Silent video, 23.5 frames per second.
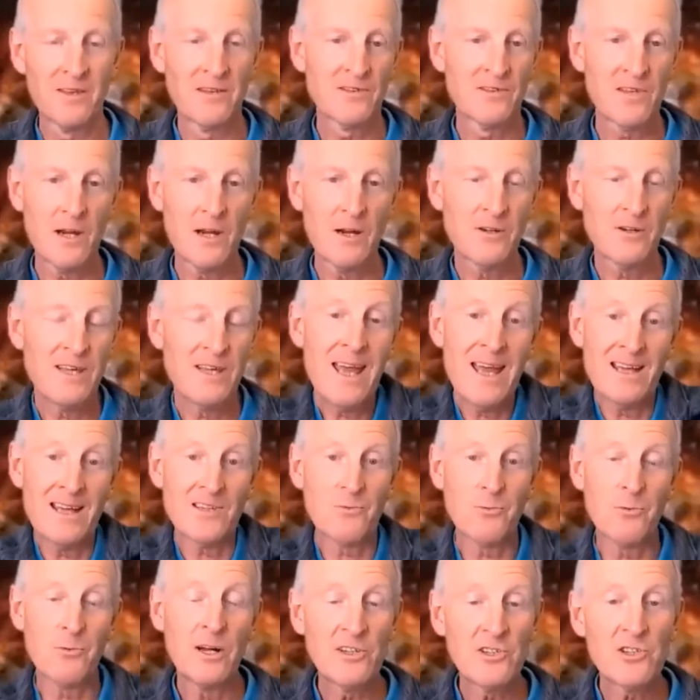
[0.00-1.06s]
So
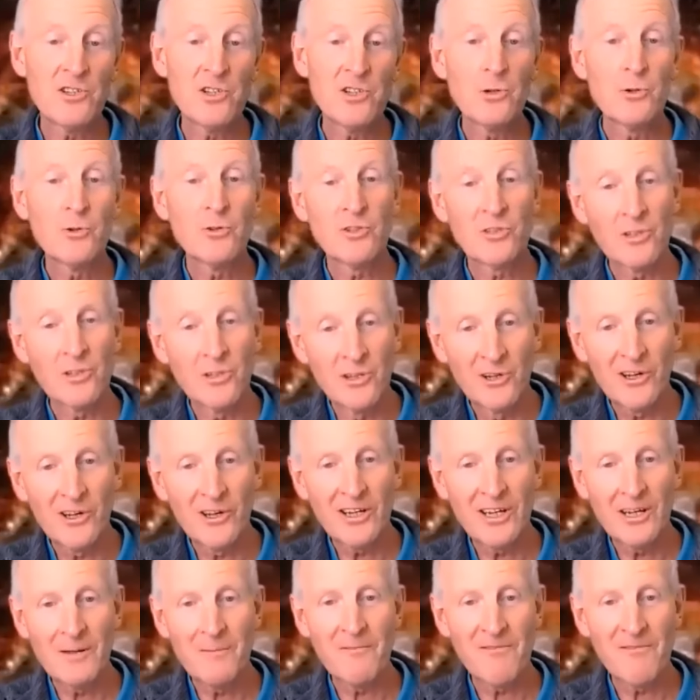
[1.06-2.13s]
yes, once you
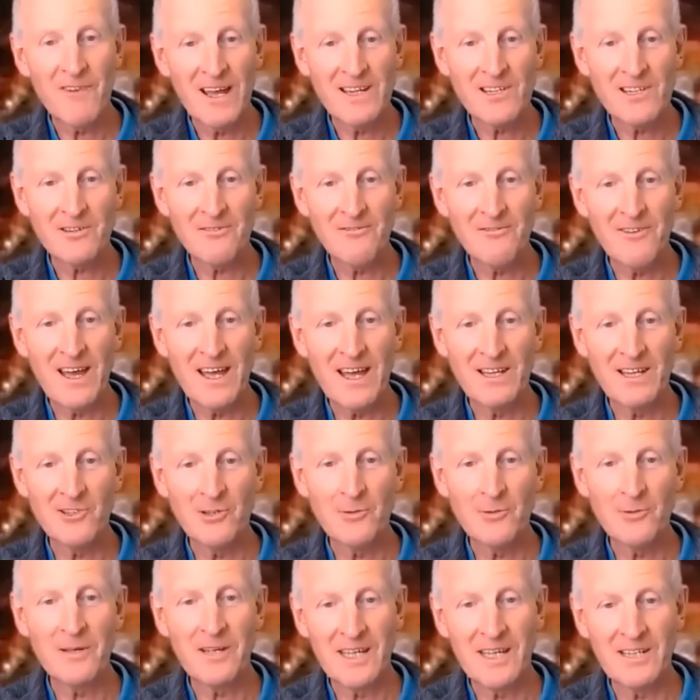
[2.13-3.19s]
look at him face to face,
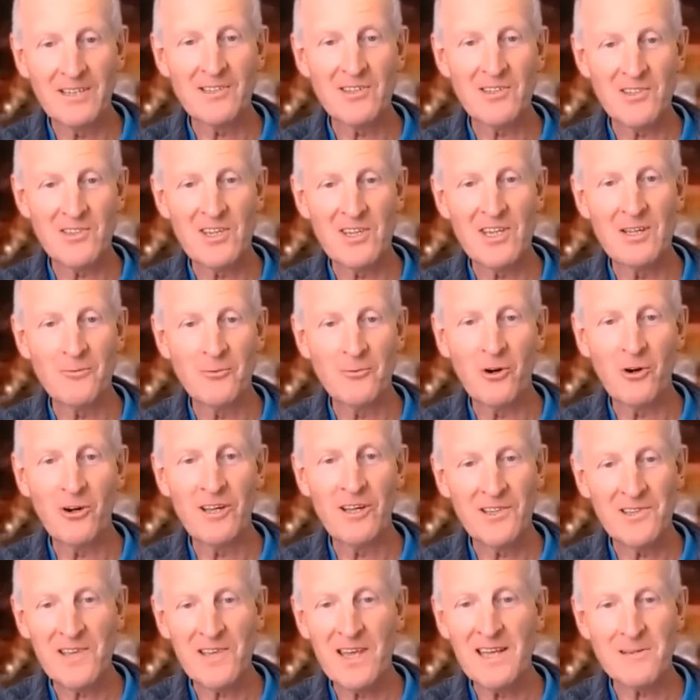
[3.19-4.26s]
you begin to see what
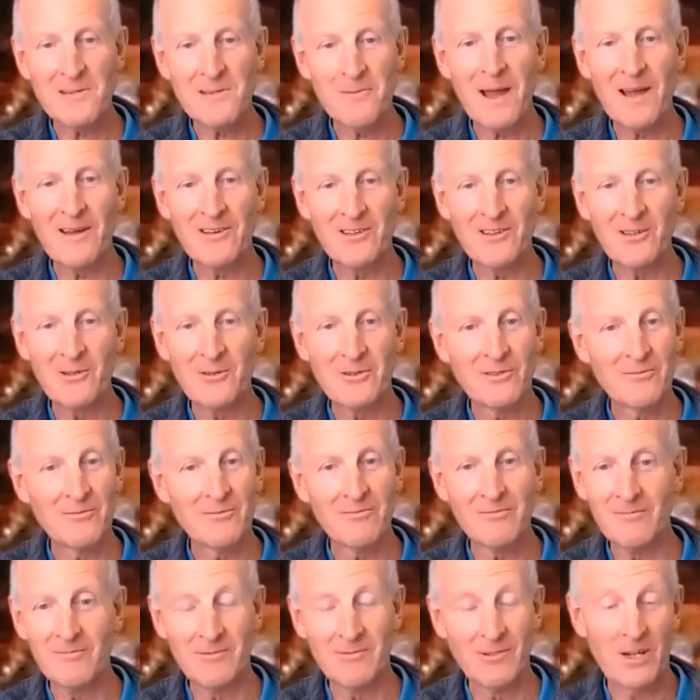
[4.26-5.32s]
he says about you
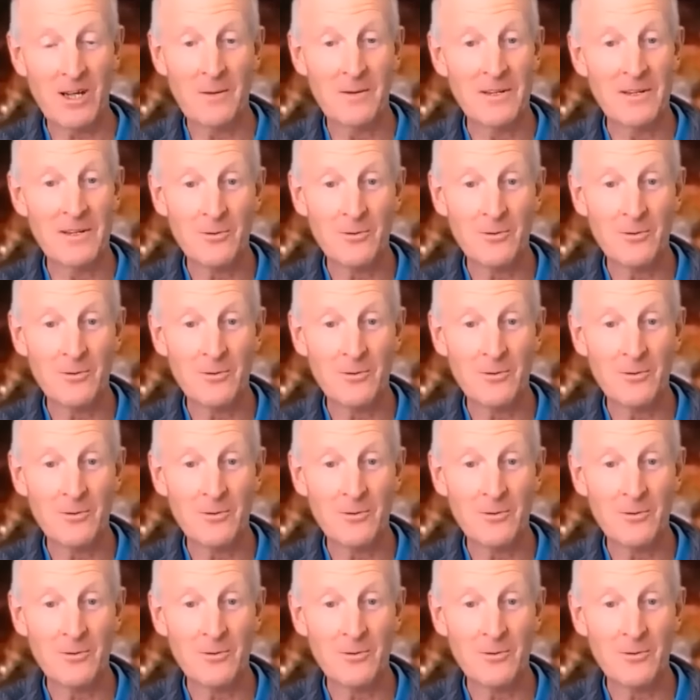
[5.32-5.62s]
and you come